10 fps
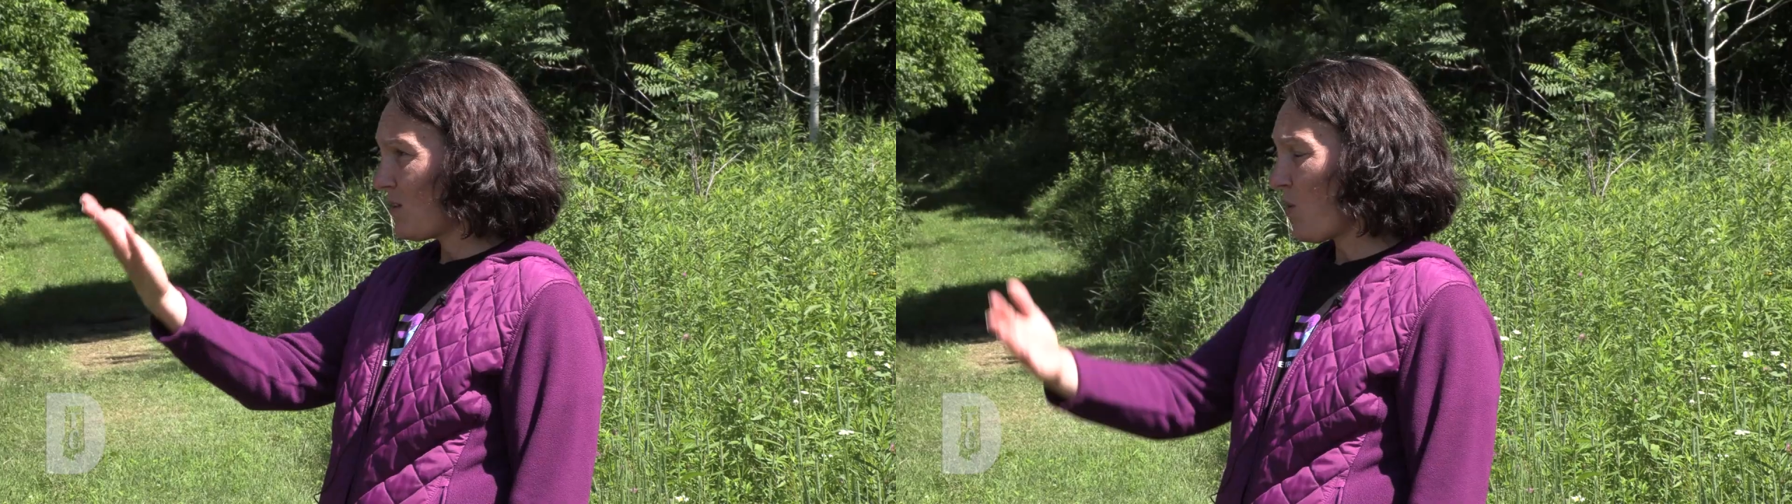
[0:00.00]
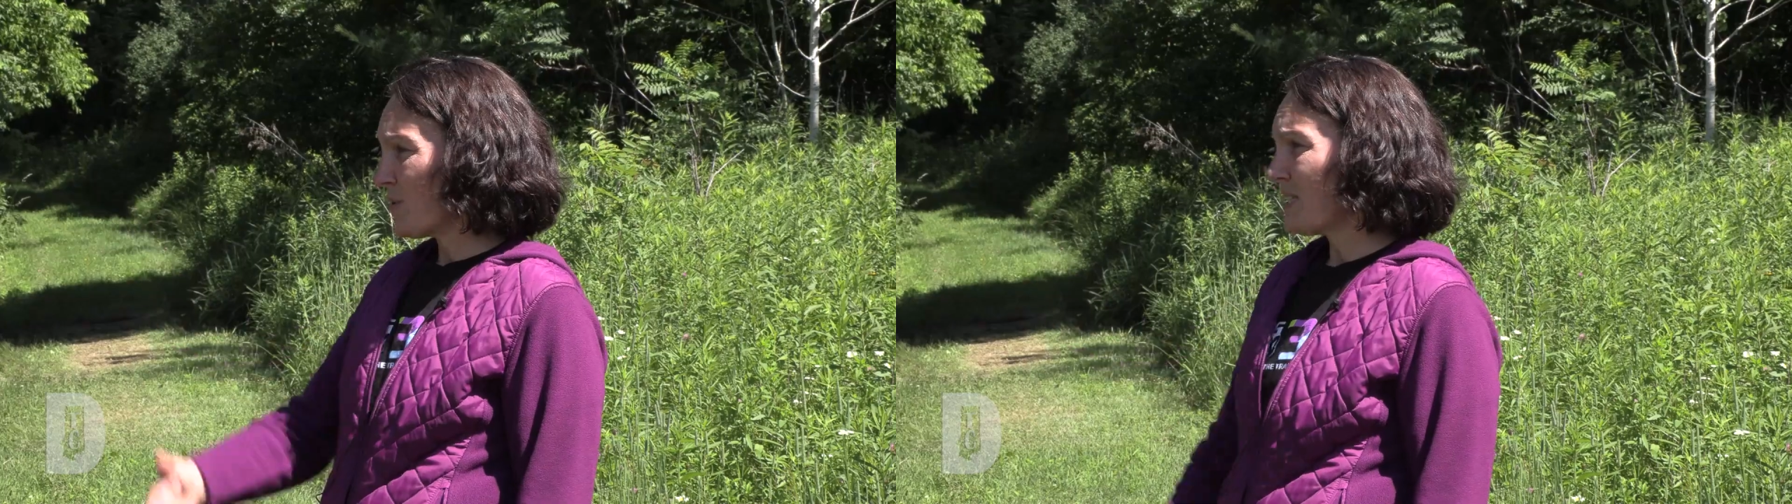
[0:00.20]

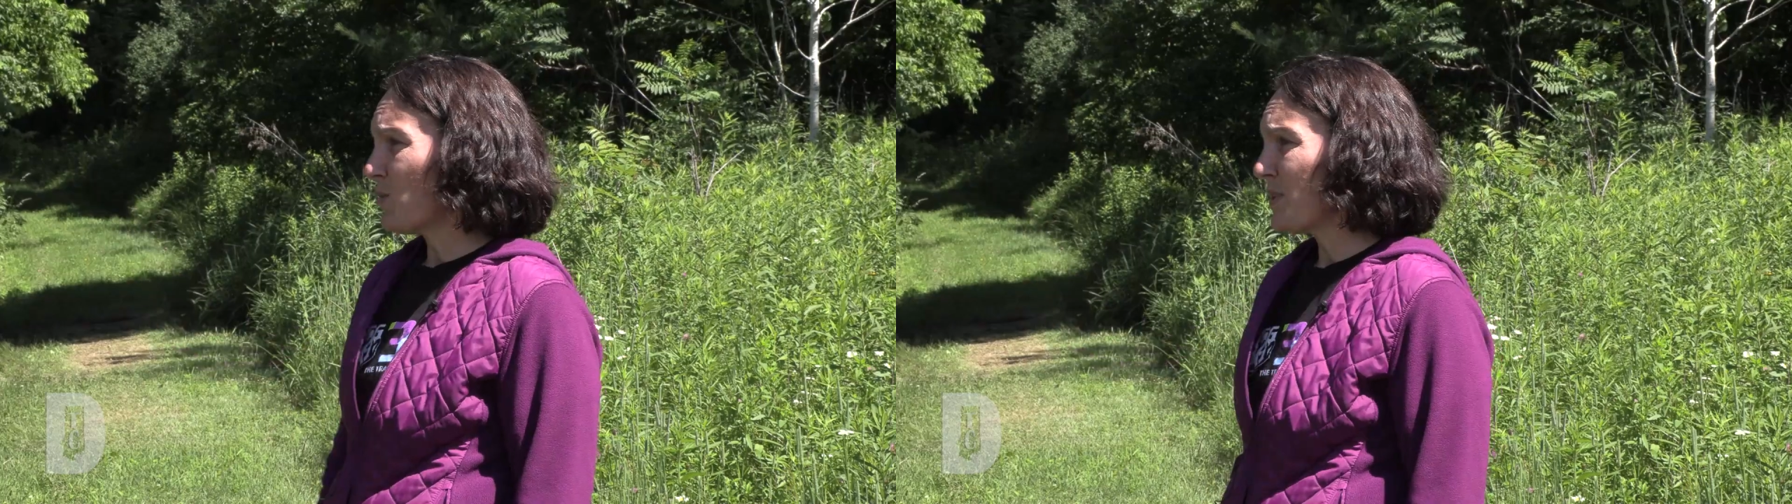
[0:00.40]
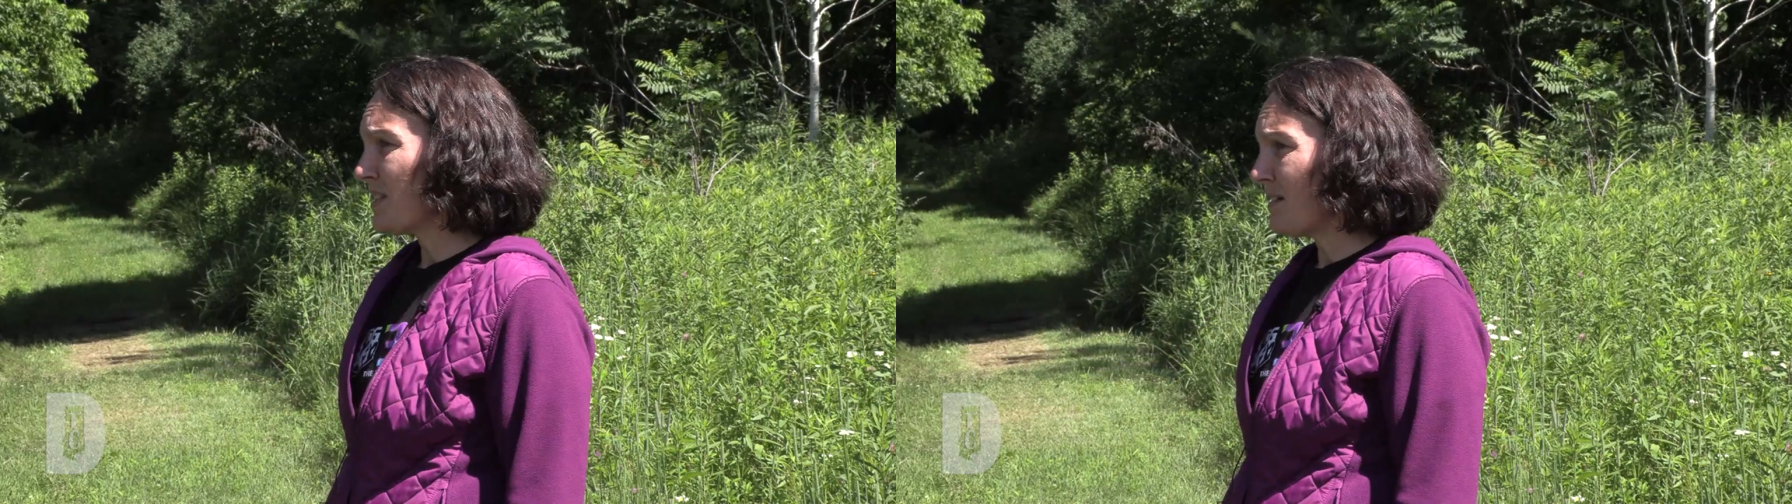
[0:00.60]
goes
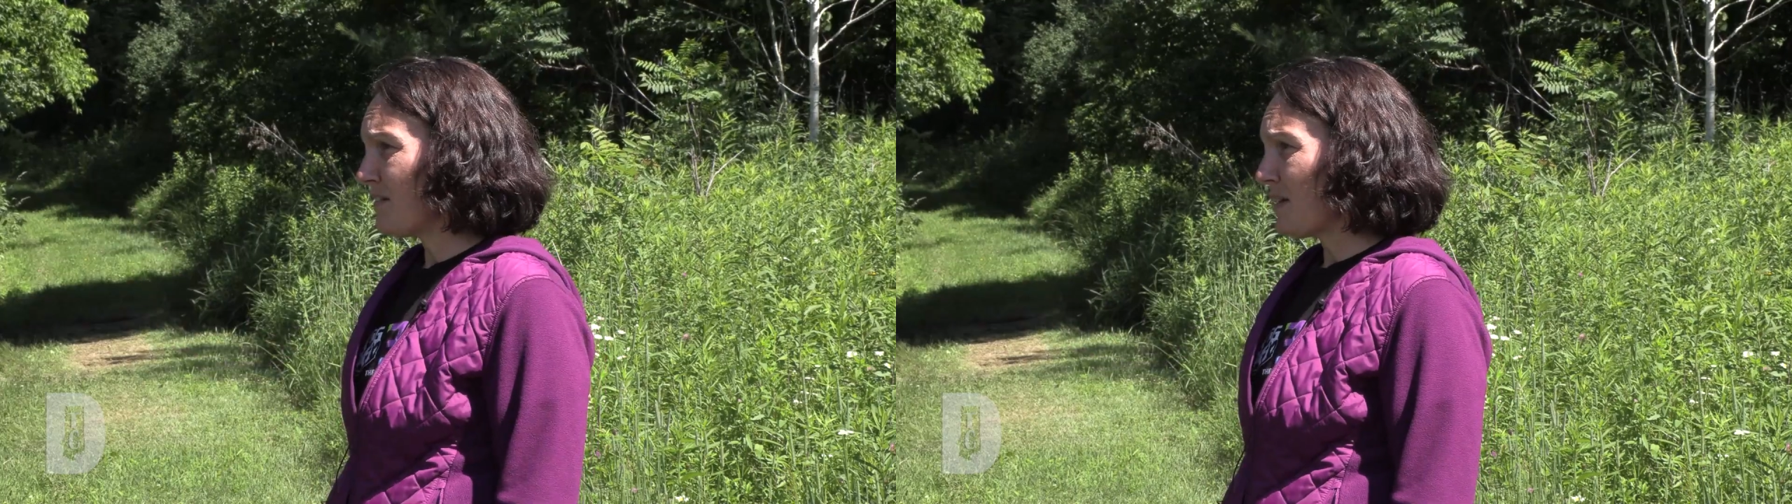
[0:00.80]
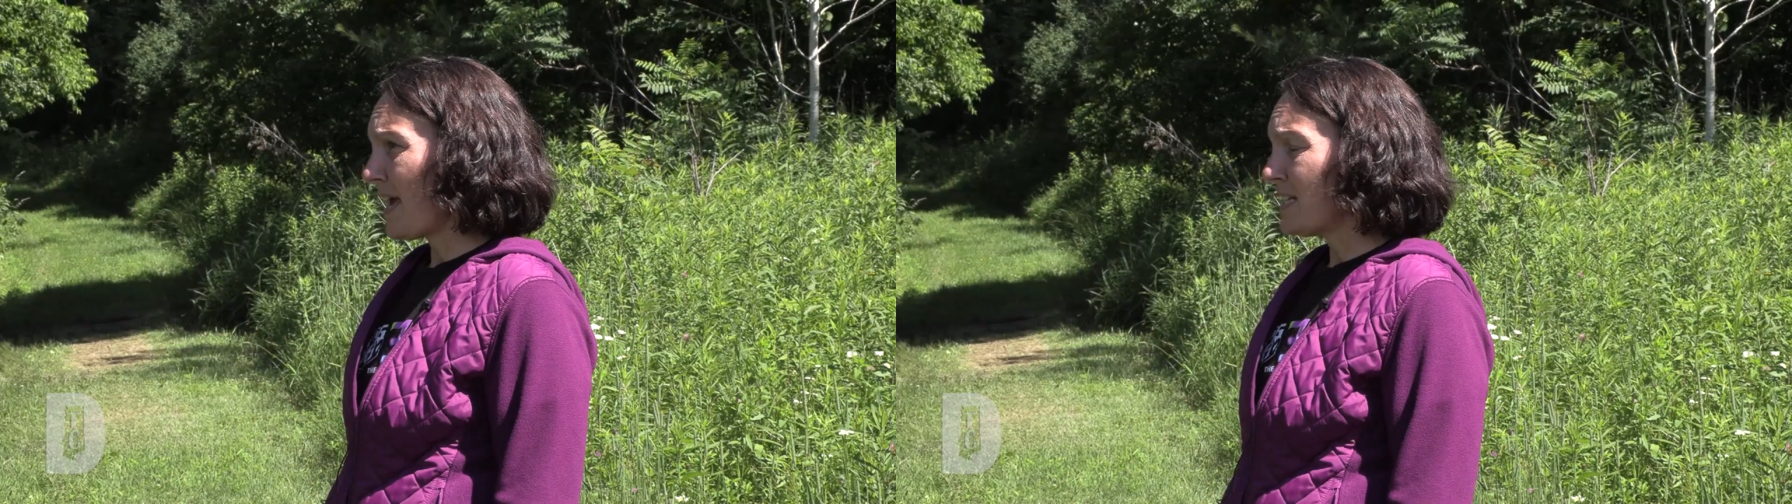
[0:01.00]
in with
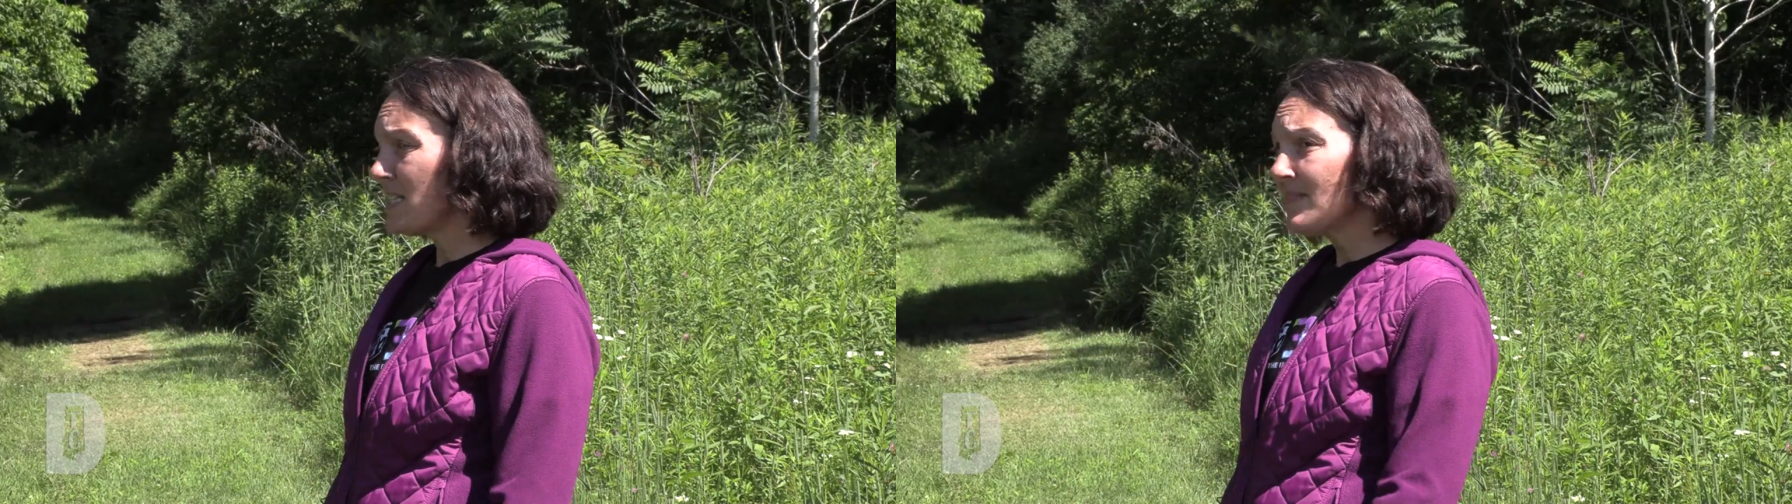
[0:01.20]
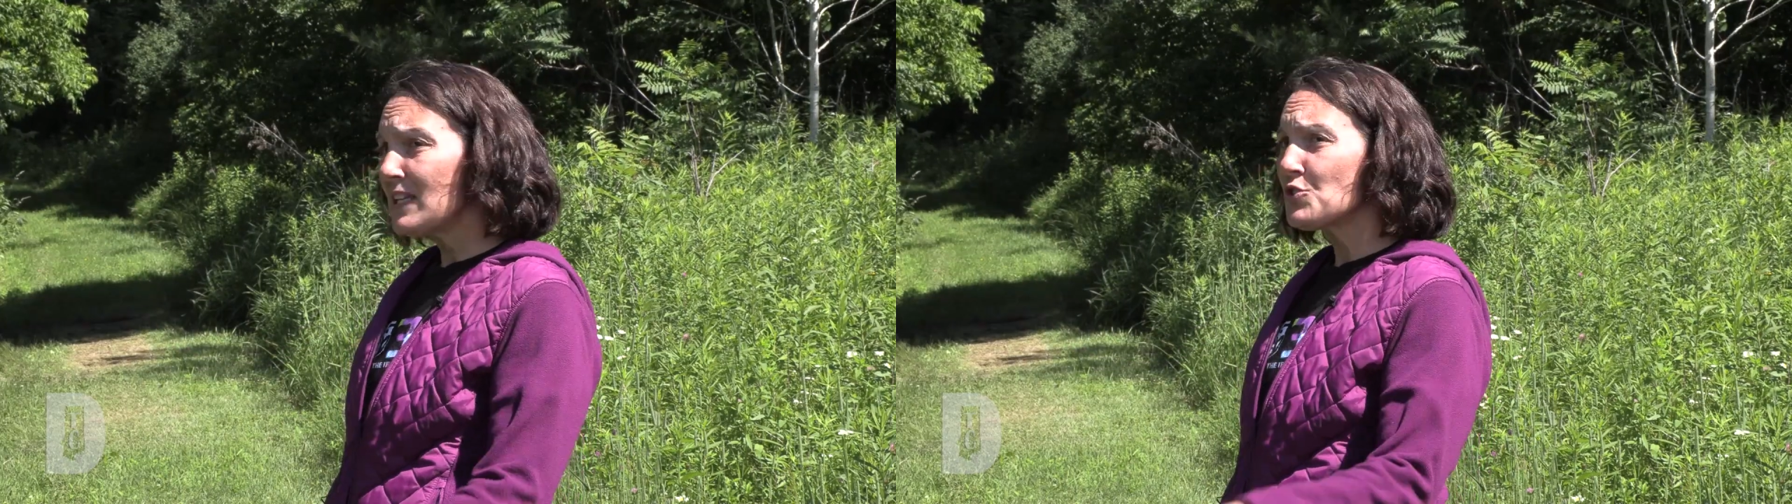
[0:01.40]
the ATV